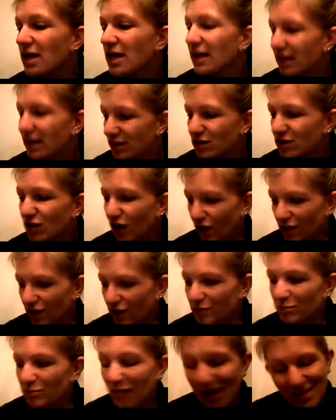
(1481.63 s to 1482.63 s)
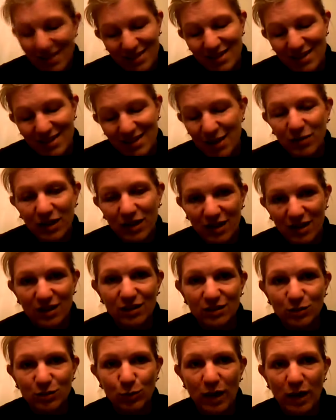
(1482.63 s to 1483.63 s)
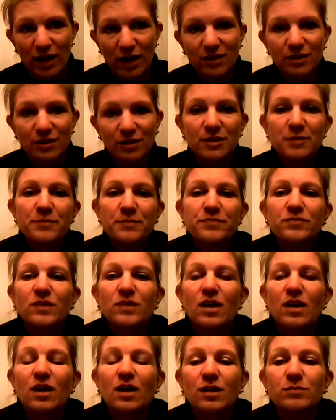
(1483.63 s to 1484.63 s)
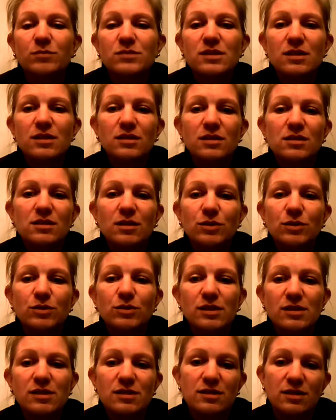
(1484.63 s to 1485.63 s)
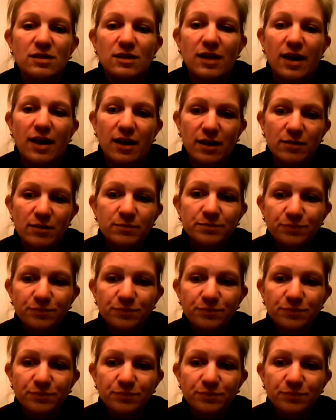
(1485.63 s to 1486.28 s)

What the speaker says: It's called Mindset by Carol Dweck, Dweck.